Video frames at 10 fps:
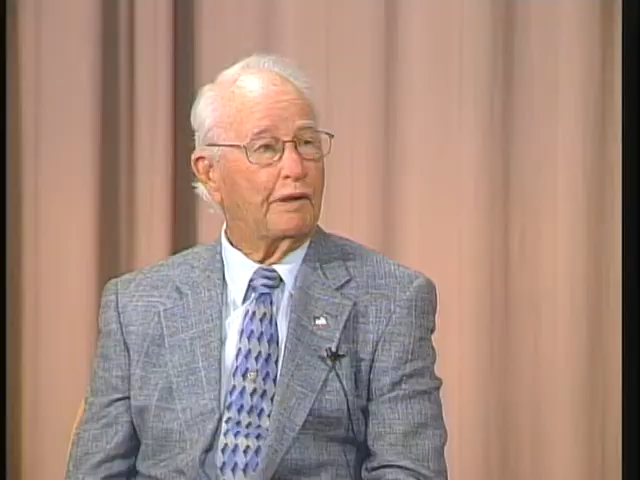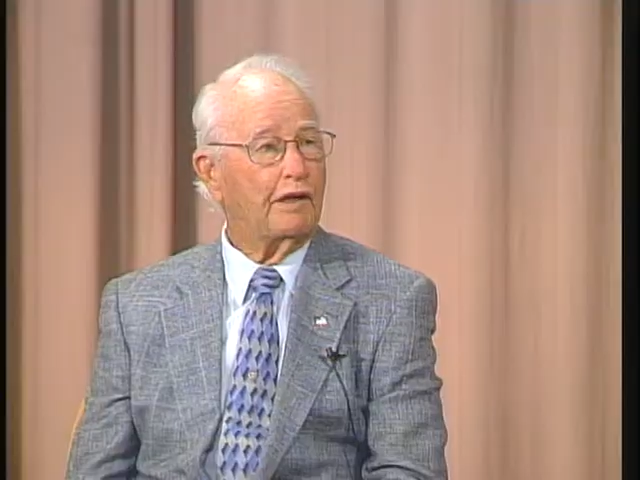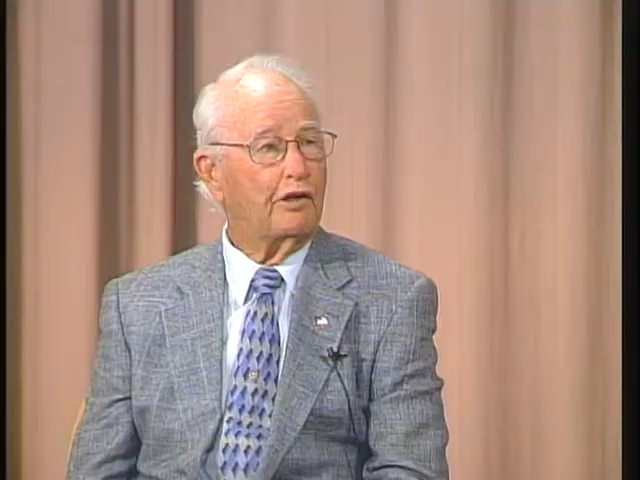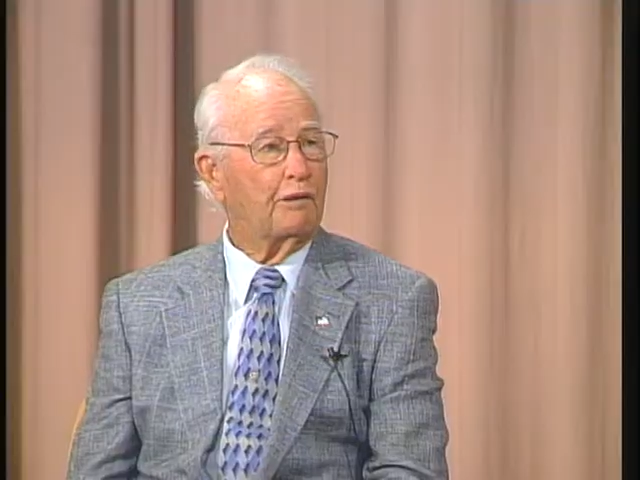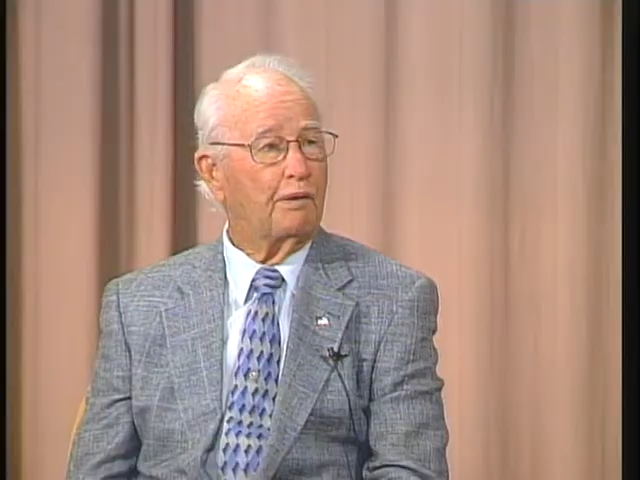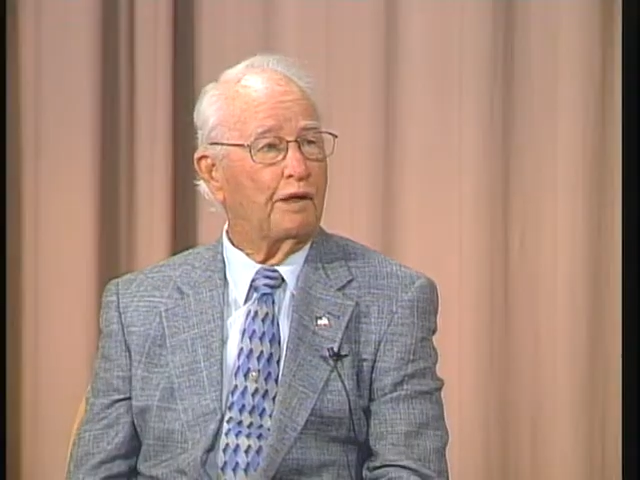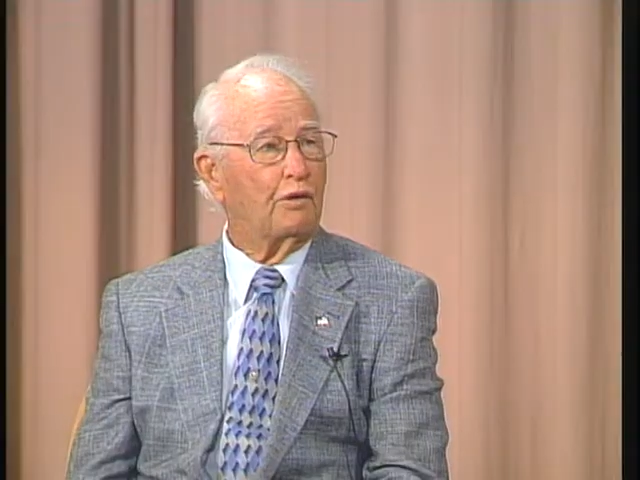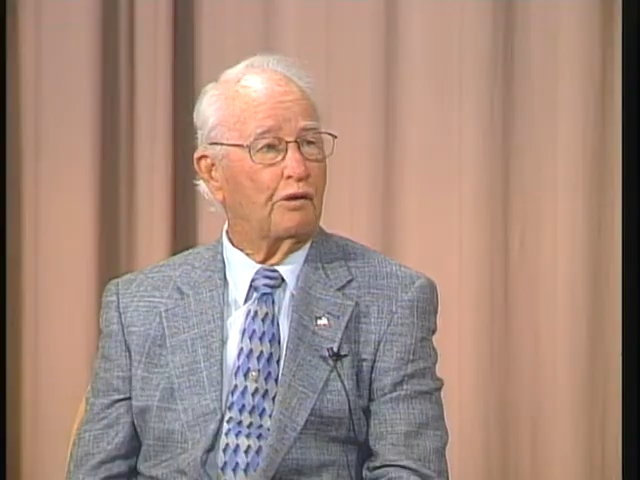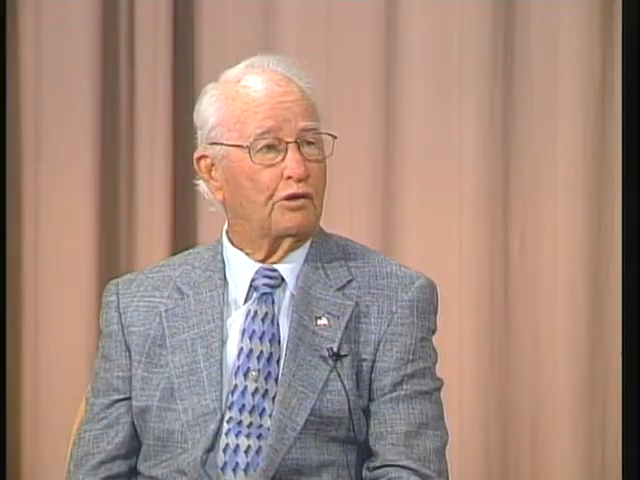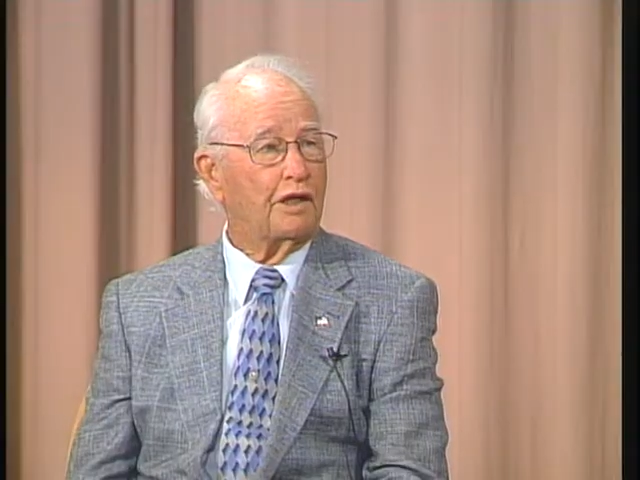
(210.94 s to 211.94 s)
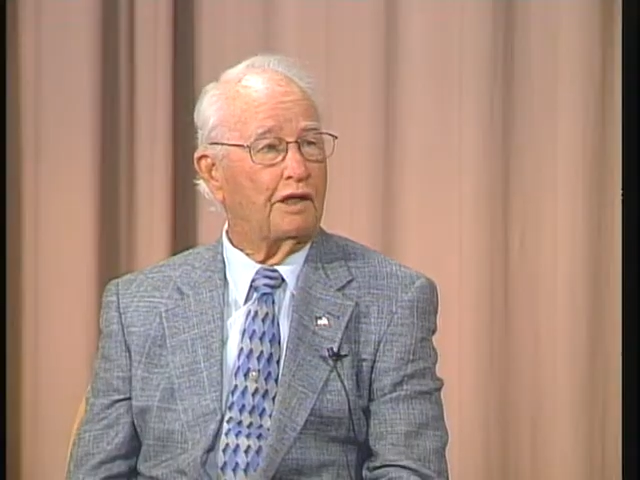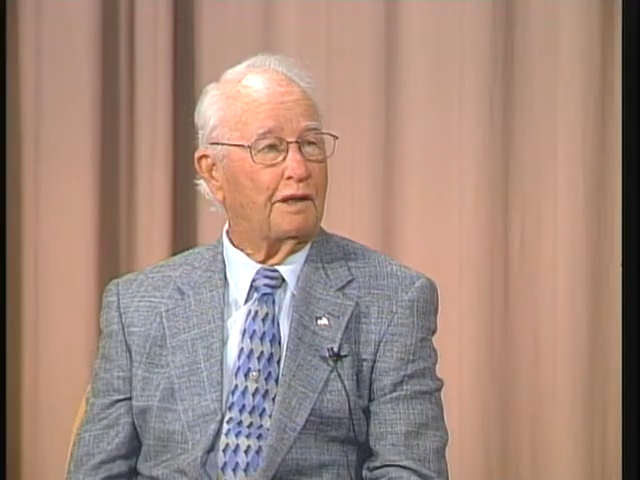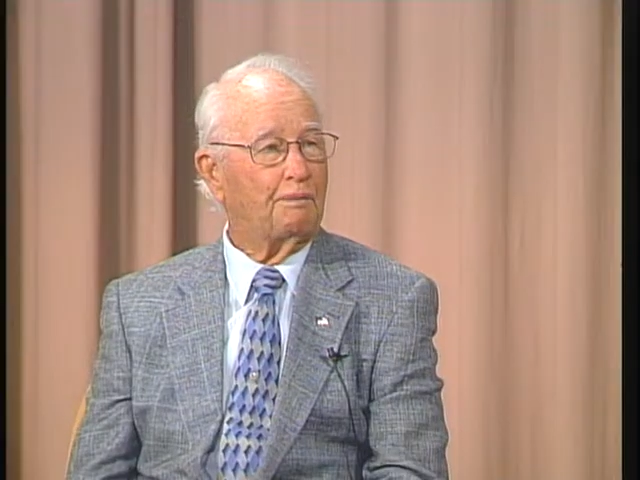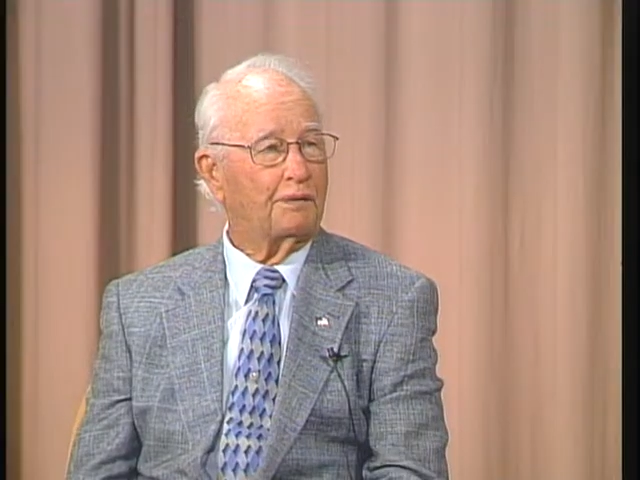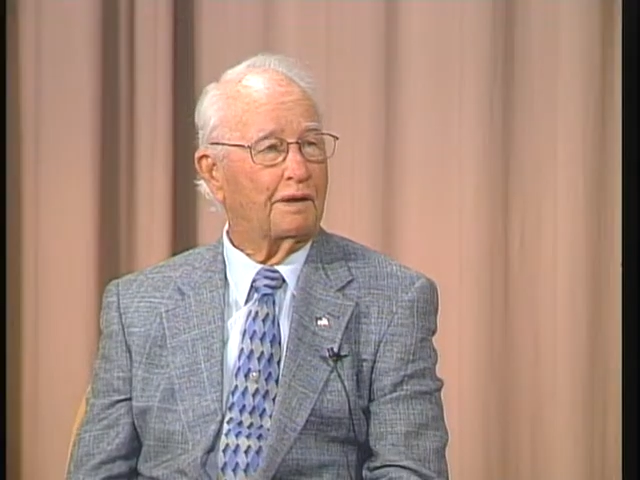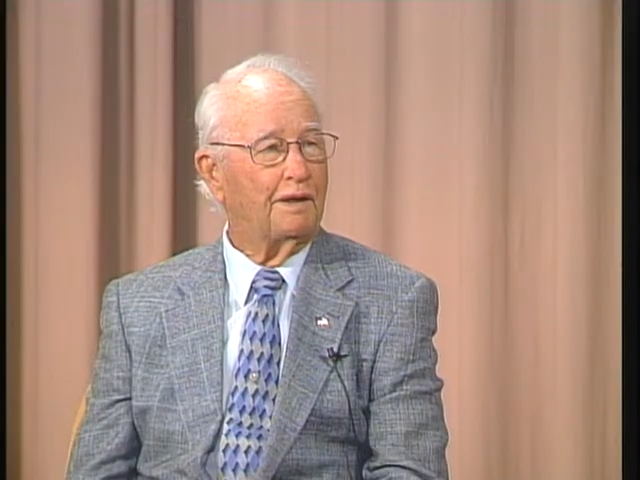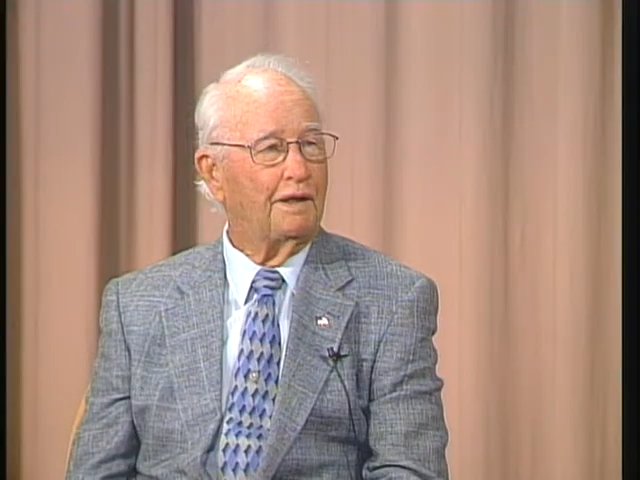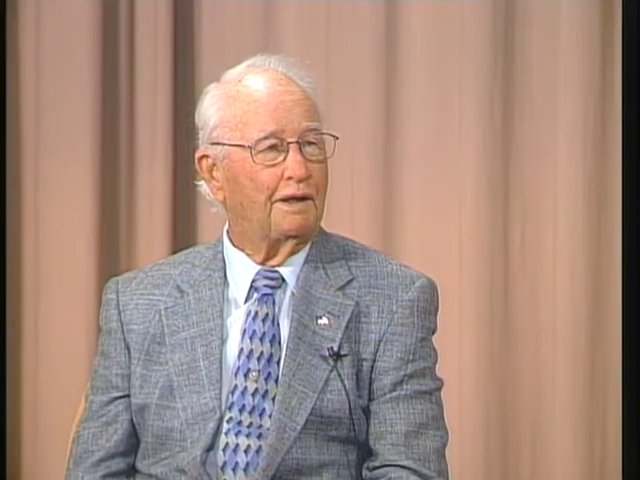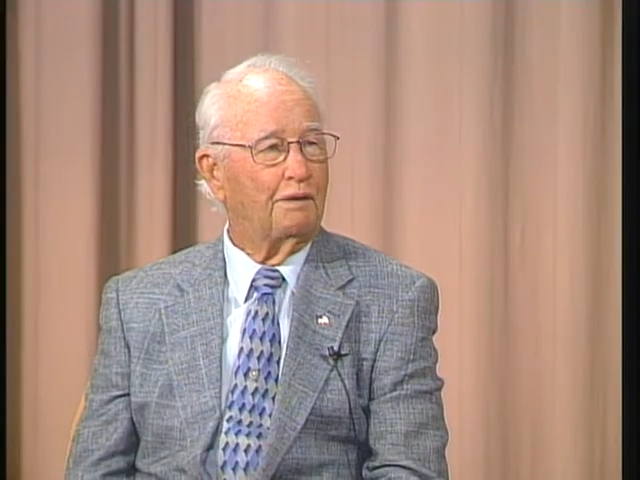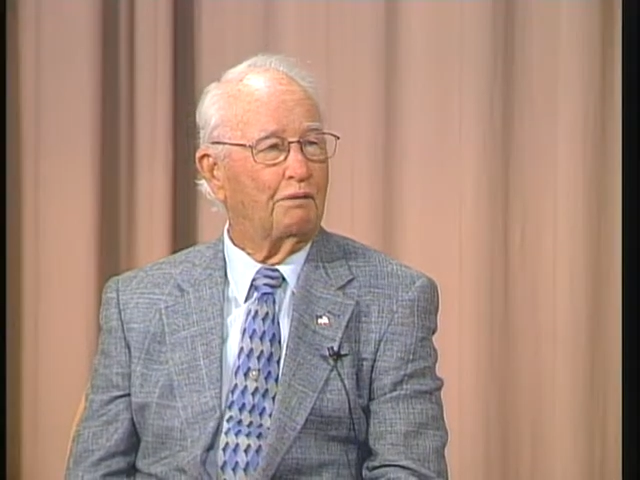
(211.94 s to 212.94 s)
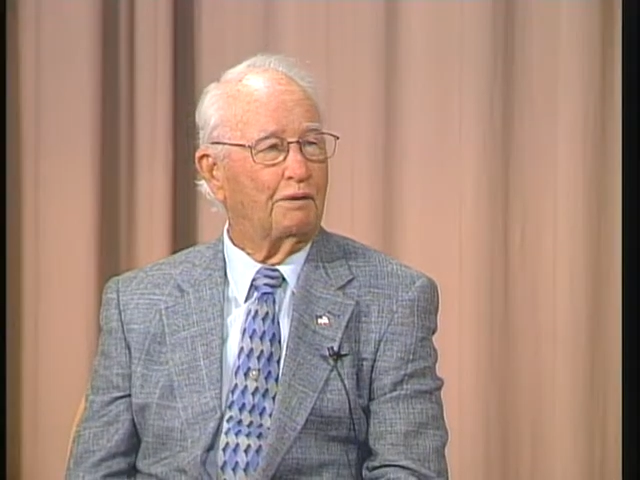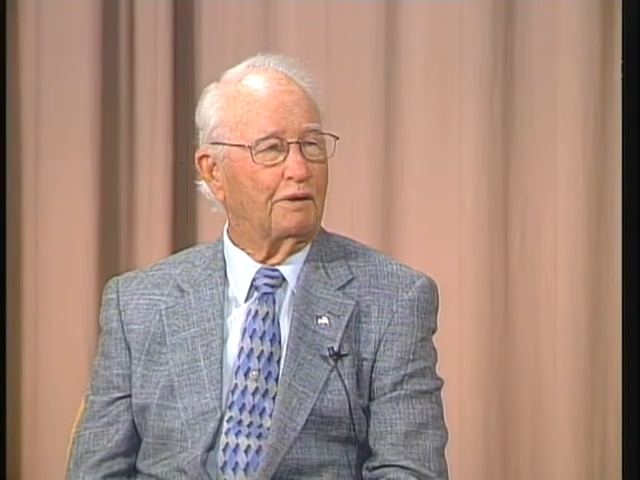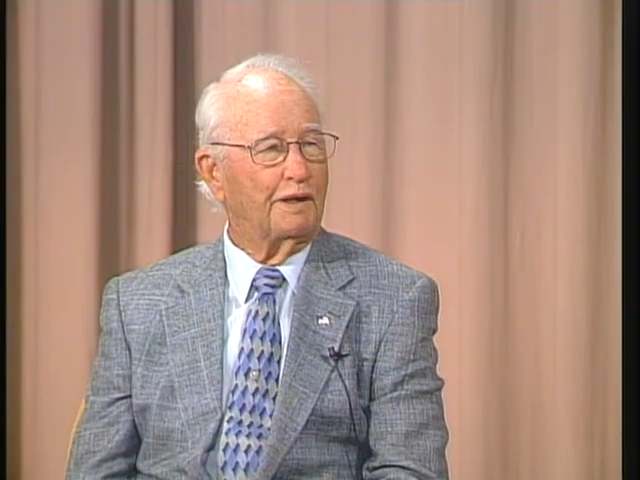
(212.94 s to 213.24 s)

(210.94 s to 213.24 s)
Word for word: out of the airplane when I was 80. Did you?